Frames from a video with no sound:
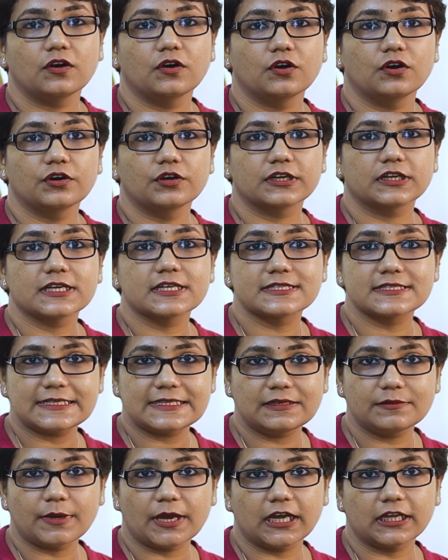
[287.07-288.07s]
or
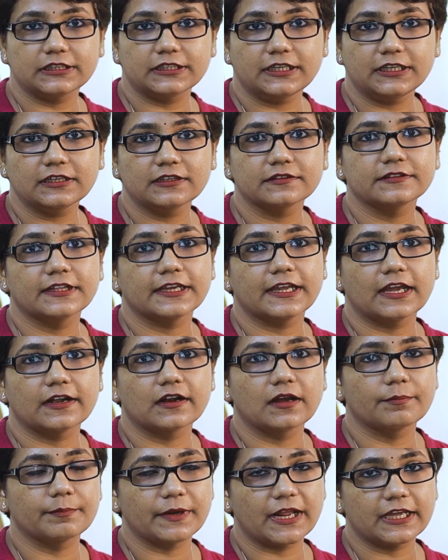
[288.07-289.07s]
sea bathing, they can
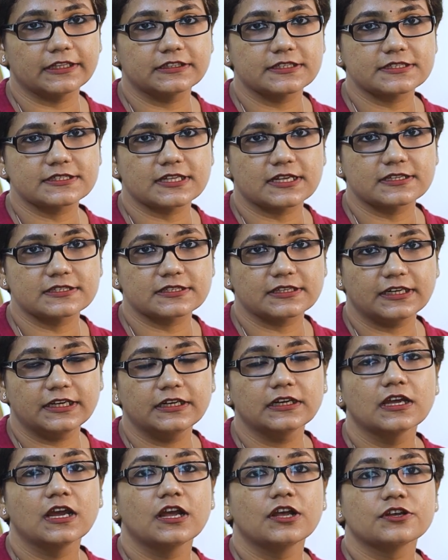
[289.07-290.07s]
apply this sunscreen.